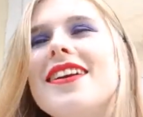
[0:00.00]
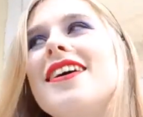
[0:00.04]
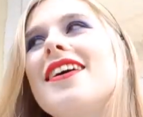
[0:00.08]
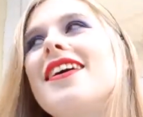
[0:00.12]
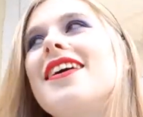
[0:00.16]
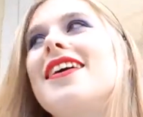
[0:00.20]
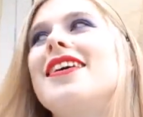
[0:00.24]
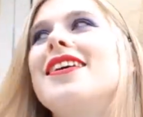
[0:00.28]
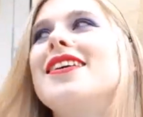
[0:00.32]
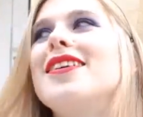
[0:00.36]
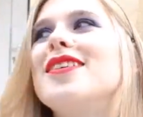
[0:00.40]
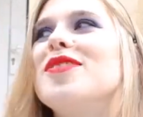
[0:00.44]

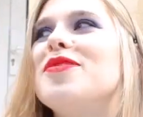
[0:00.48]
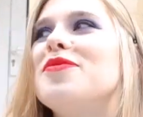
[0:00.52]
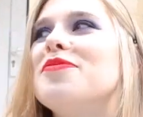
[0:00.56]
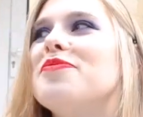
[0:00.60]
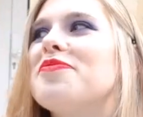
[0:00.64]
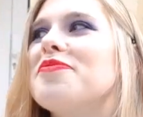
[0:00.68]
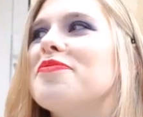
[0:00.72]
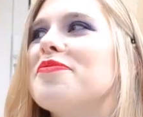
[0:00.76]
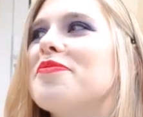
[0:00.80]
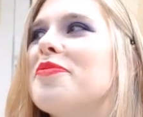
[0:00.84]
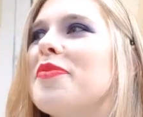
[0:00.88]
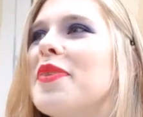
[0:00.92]

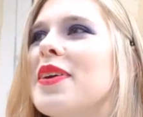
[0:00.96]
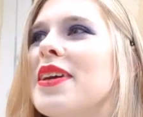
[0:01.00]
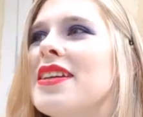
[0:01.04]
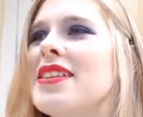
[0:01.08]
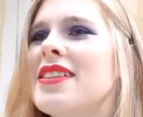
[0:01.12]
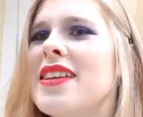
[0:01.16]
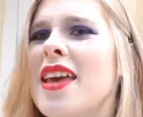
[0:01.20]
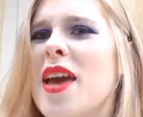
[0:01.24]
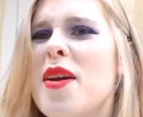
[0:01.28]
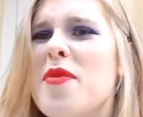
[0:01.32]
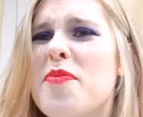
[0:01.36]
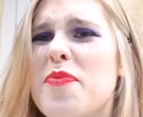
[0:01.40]
But he's
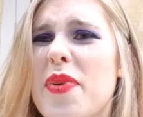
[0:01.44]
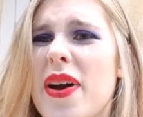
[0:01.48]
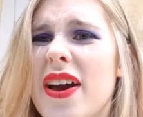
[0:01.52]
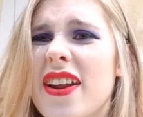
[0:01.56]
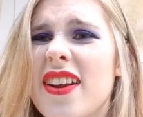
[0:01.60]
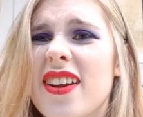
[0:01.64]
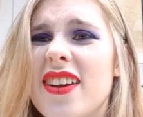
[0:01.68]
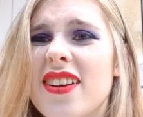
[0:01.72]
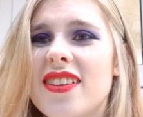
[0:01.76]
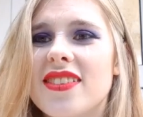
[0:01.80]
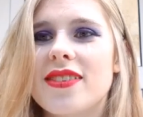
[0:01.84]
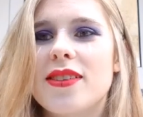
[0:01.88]
getting
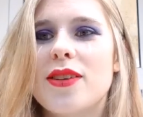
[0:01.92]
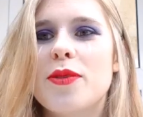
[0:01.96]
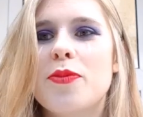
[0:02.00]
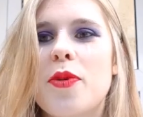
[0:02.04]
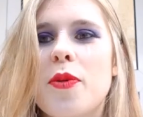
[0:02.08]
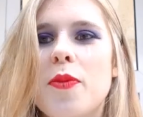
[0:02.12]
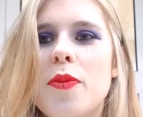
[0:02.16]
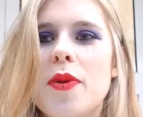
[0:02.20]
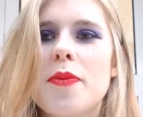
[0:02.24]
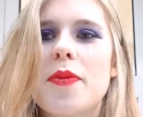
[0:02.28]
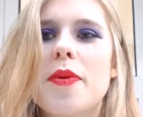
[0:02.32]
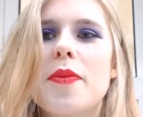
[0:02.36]
better, so he'll
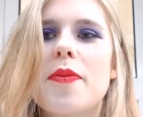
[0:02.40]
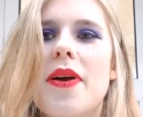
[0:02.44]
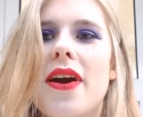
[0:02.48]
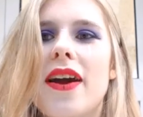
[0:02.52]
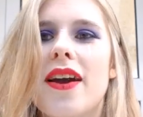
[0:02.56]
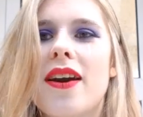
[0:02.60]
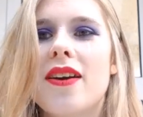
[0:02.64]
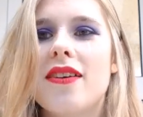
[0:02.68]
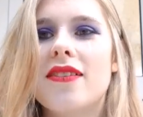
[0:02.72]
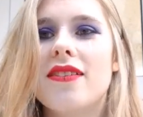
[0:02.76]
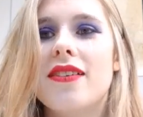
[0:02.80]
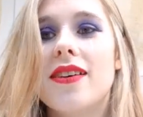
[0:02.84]
probably be
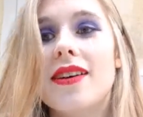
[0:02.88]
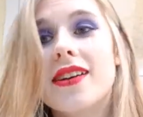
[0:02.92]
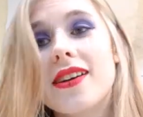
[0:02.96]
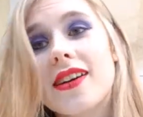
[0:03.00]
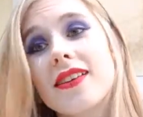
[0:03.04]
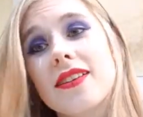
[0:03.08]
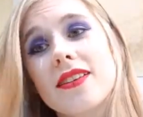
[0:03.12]
back at work.